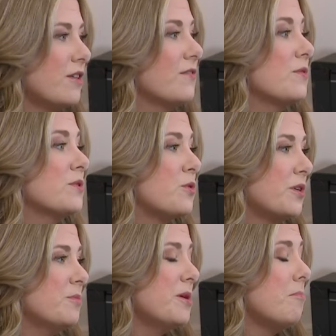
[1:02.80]
life, I was
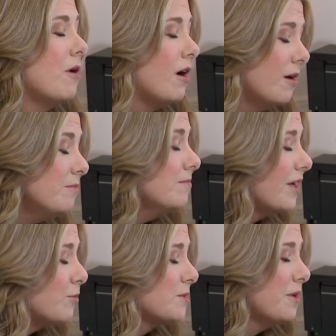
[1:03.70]
going to be a mom.
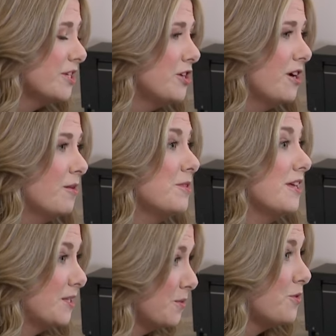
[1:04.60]
That was my job, and
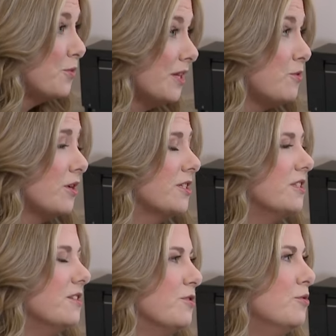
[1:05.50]
that's what I really wanted
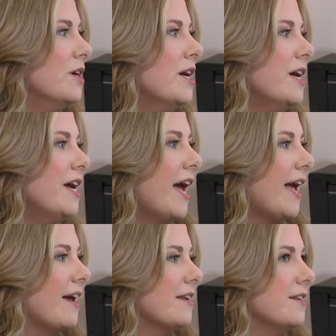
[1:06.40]
to do.
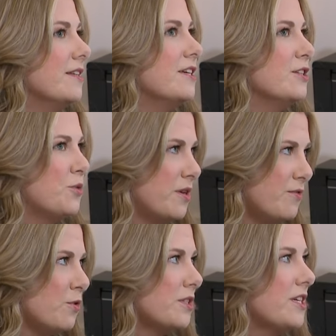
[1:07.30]
And in
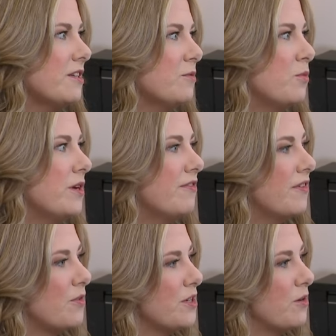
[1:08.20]
2014, we
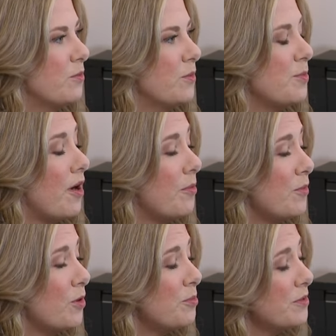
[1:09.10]
found out we probably
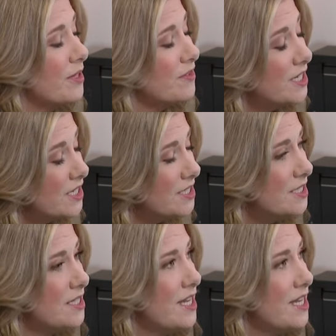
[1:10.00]
wouldn't be able to have kids.